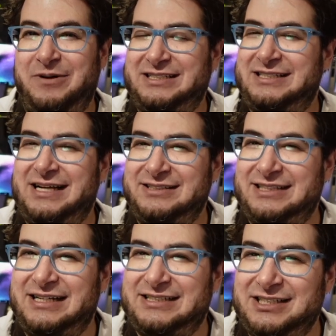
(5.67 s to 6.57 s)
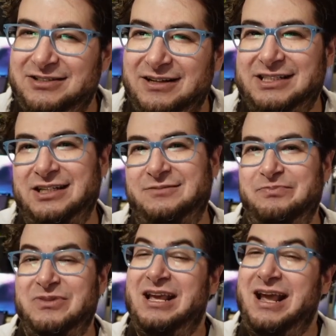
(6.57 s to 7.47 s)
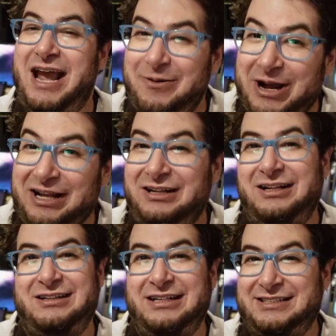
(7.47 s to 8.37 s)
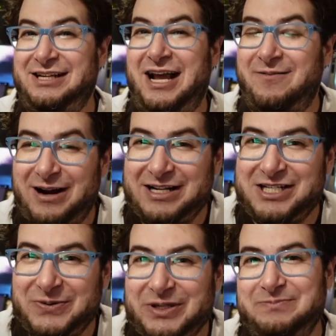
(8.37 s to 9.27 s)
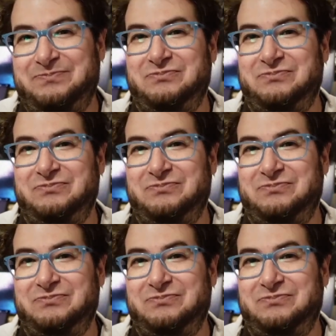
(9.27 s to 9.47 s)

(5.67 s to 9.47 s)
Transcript: but it sounds less interesting. Anyway, let's dive right into it.